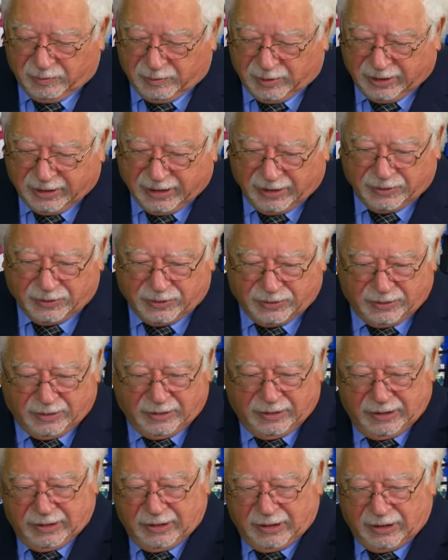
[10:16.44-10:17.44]
Uh, against uh,
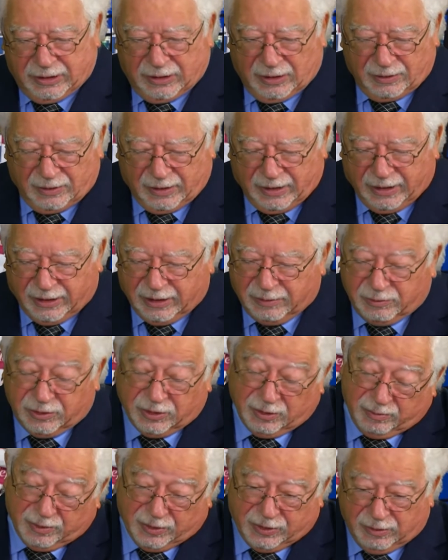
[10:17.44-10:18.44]
a young lady.
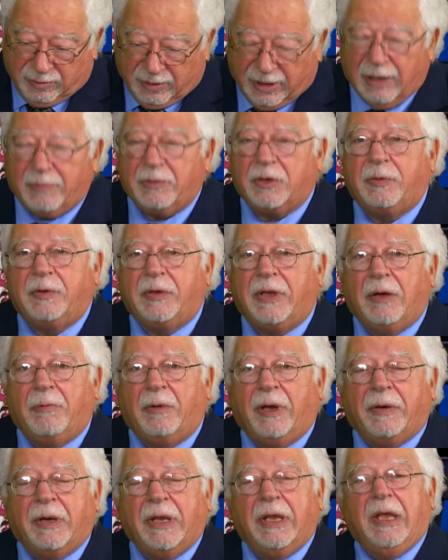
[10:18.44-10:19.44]
So we'll see what happens with that
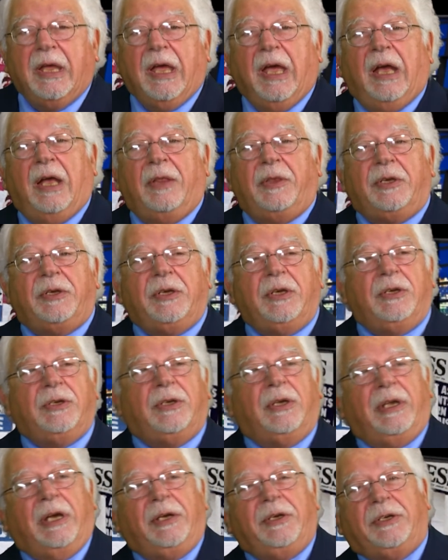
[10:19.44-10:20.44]
one. Uh, this is
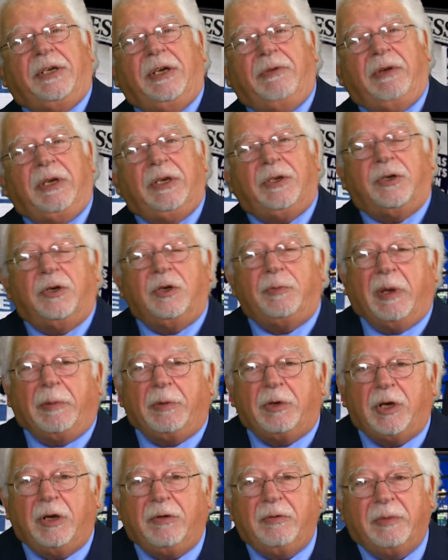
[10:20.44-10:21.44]
latest TV's
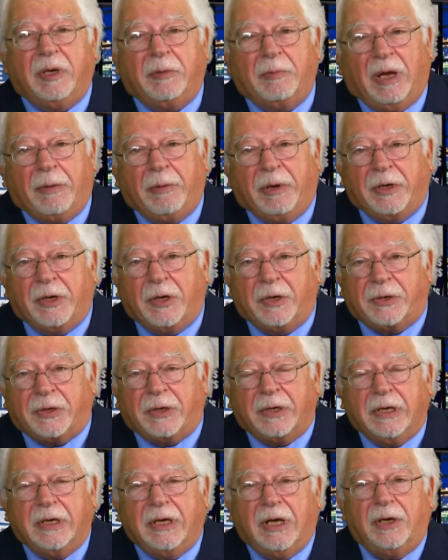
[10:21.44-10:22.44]
newspaper show with me, Mike Mendoza,
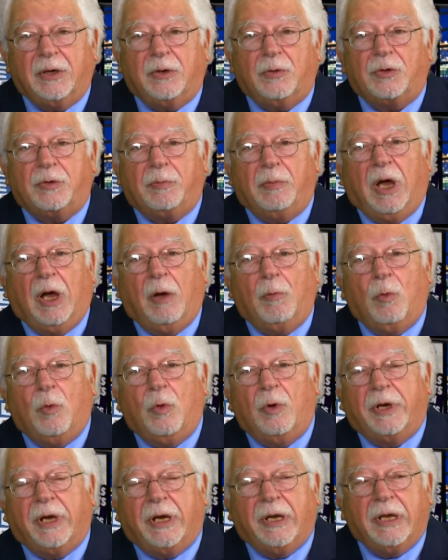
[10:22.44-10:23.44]
and of course, Mark Walker.